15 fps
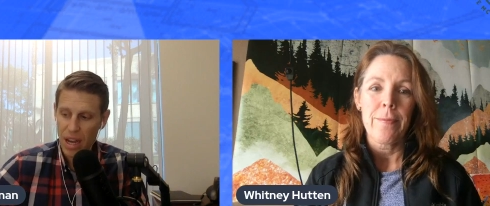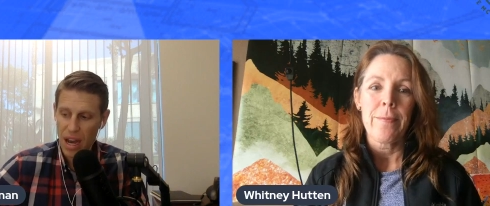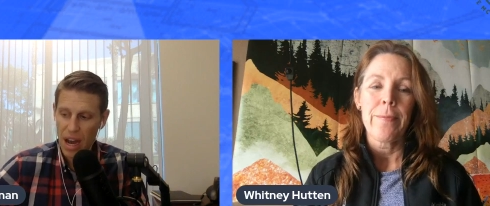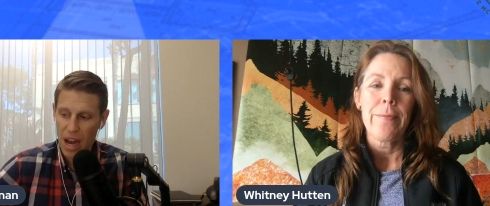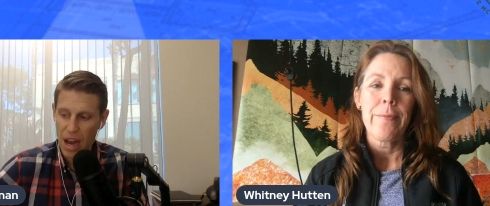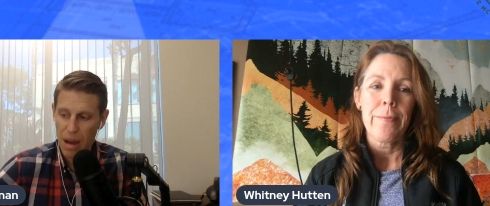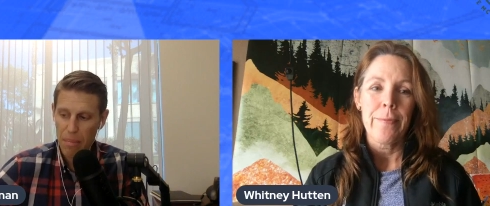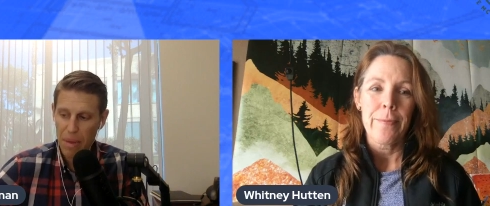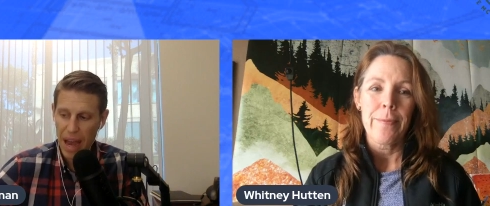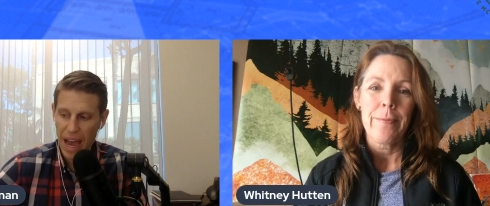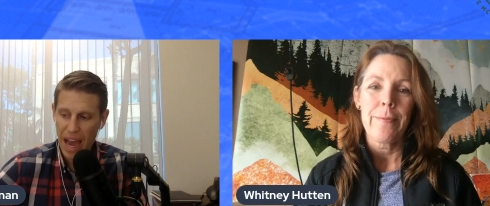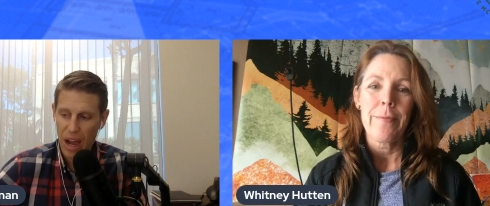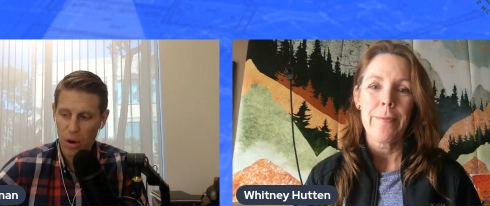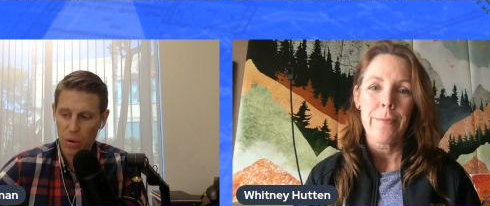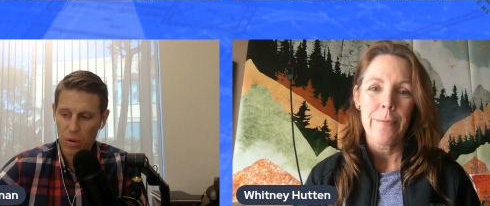Speaker 1: um,
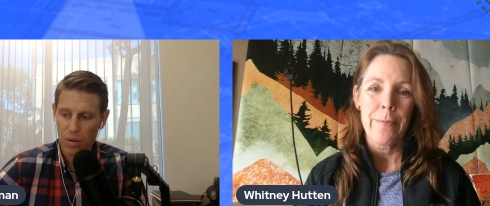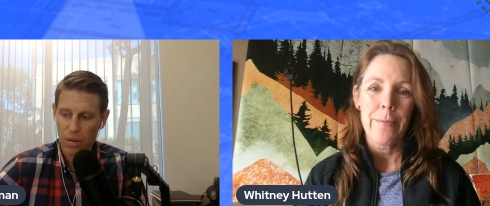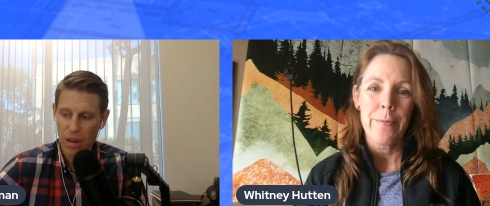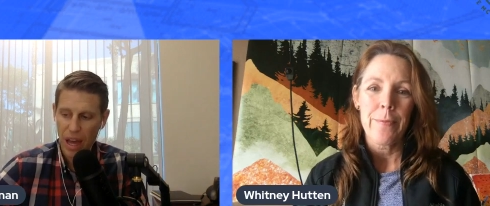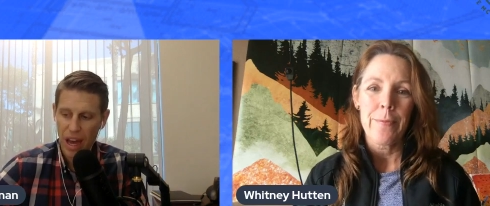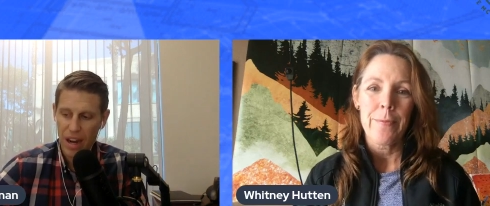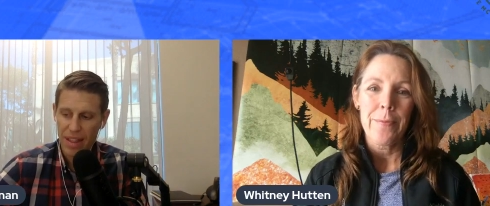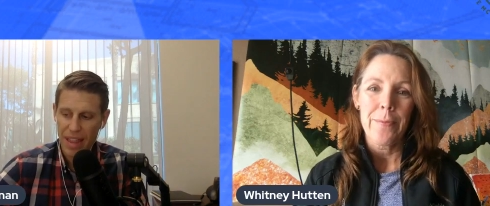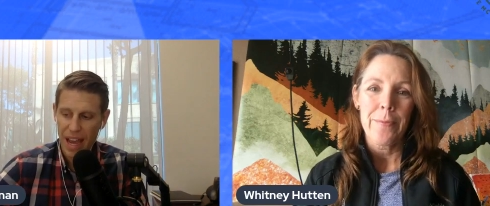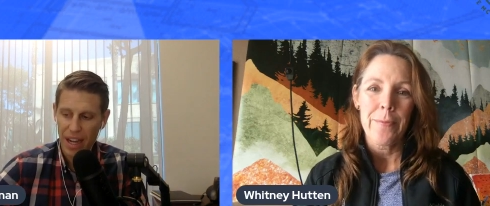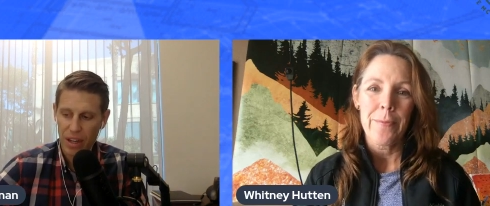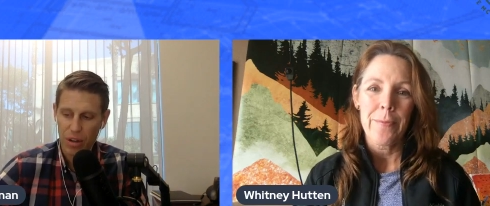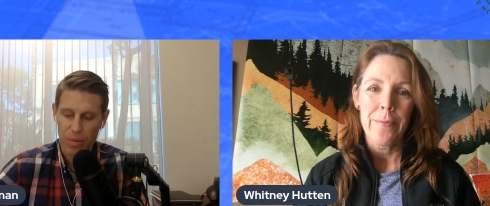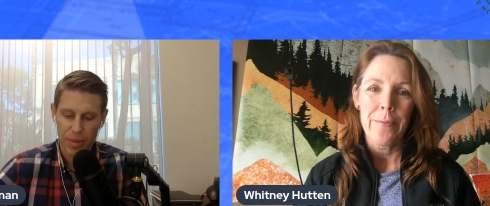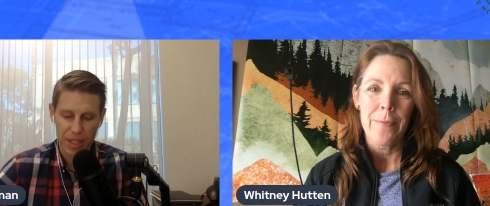how how did that
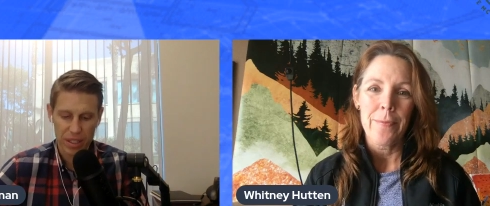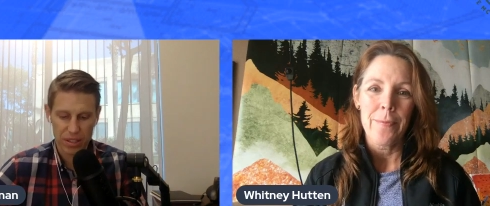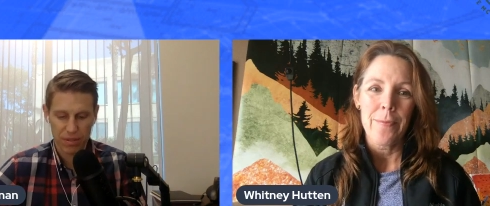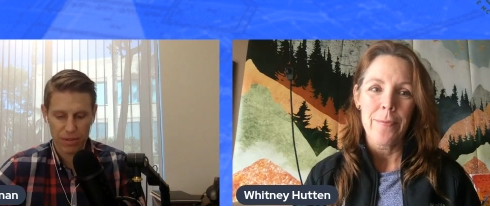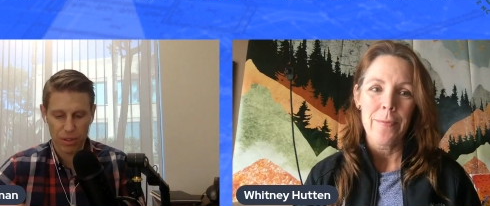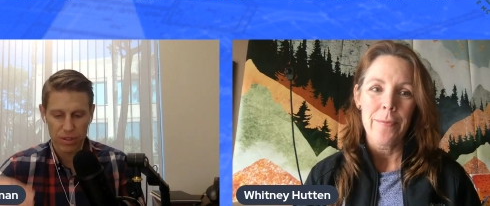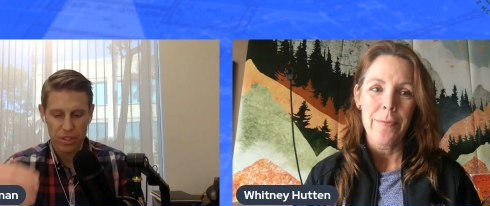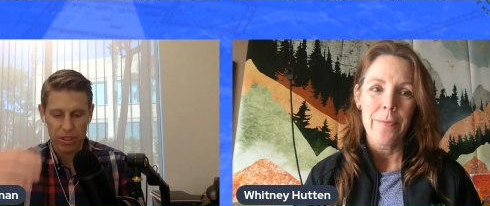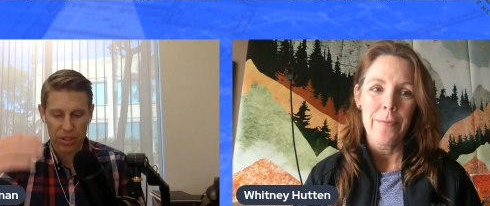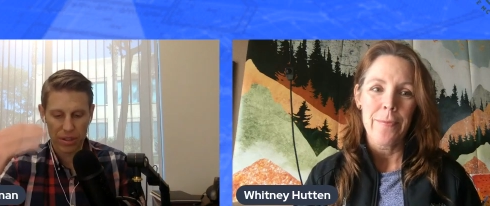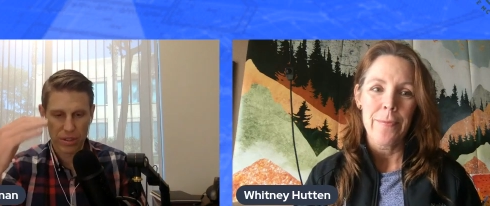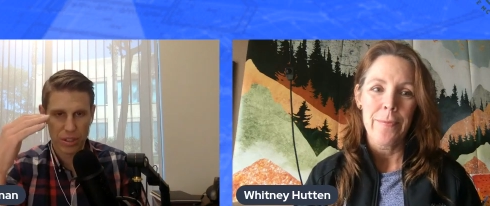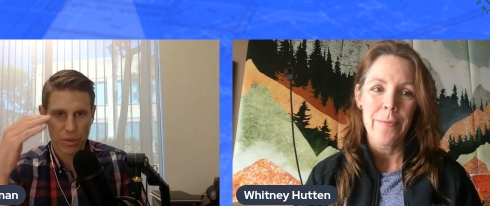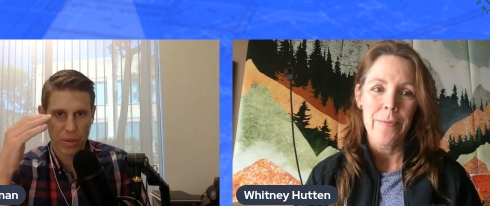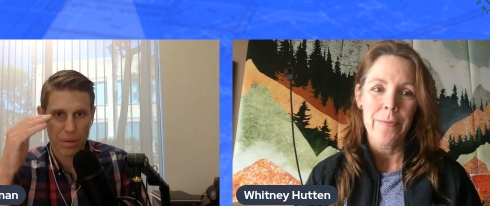go because first you're
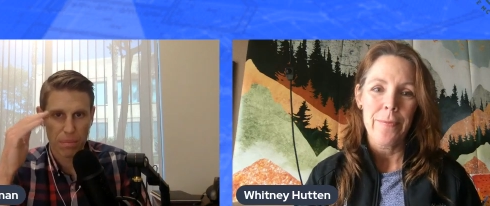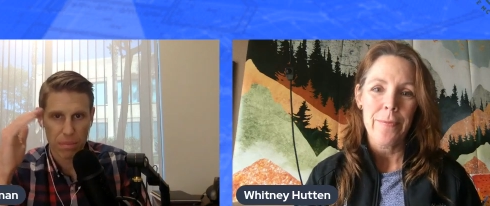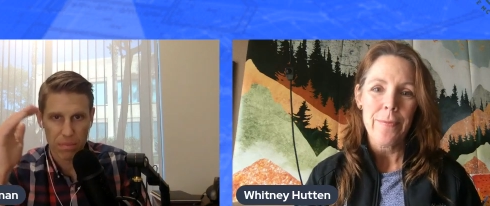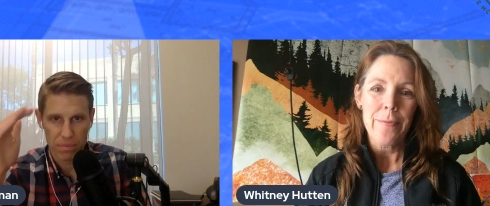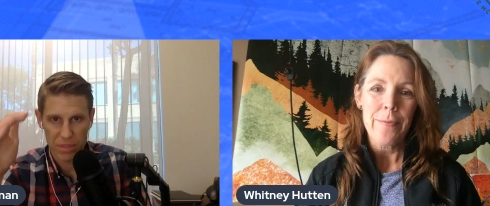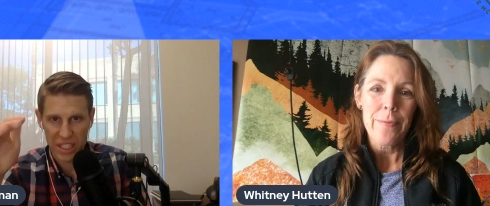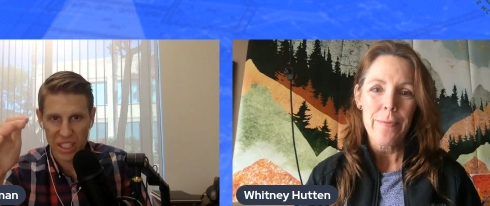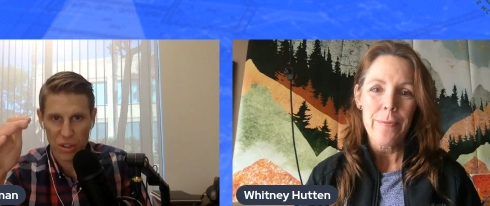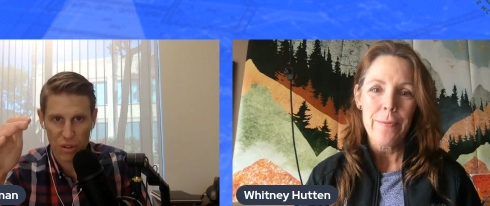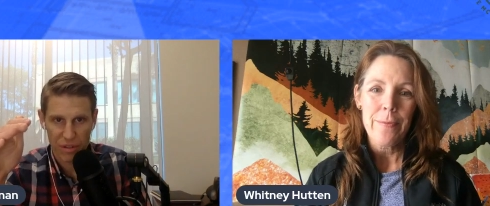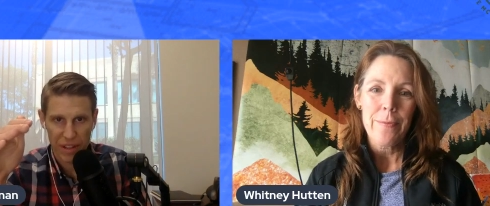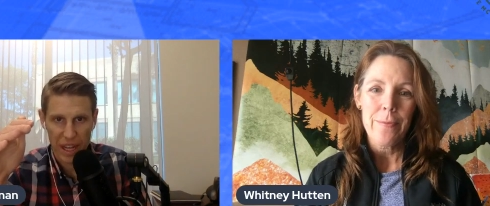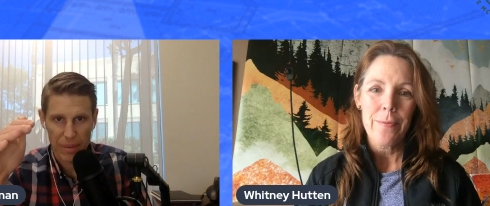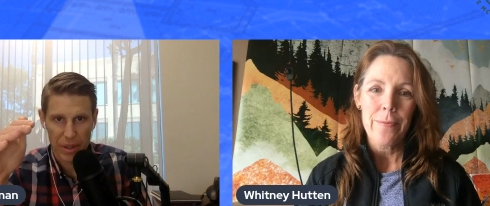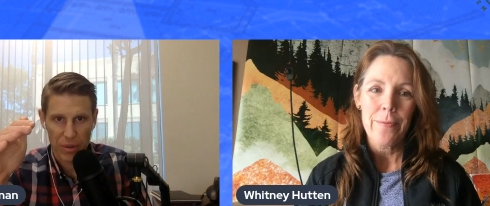doing single
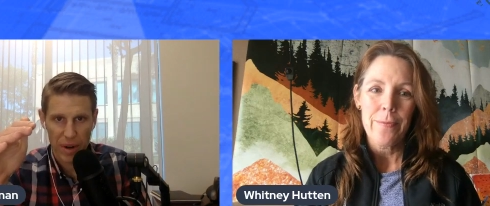family